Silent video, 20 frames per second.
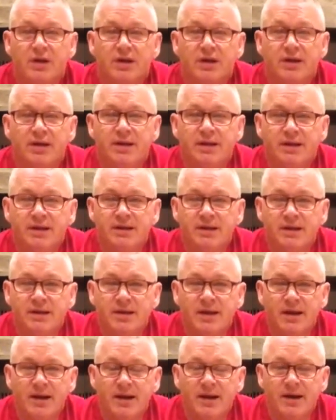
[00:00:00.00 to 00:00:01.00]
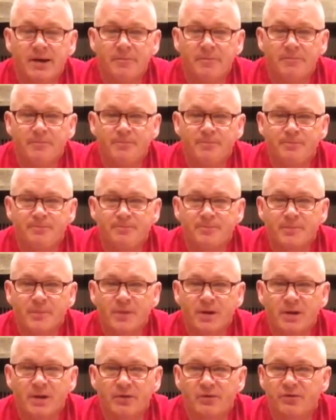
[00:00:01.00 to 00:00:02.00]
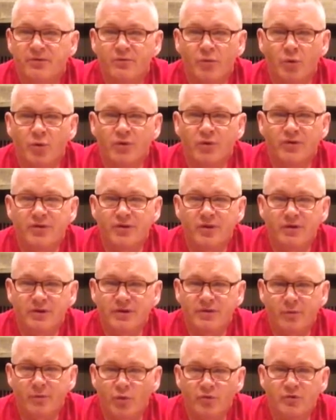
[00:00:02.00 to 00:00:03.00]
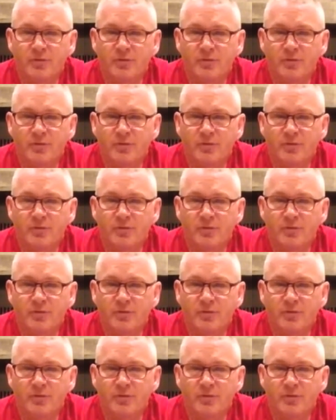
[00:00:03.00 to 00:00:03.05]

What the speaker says: He throws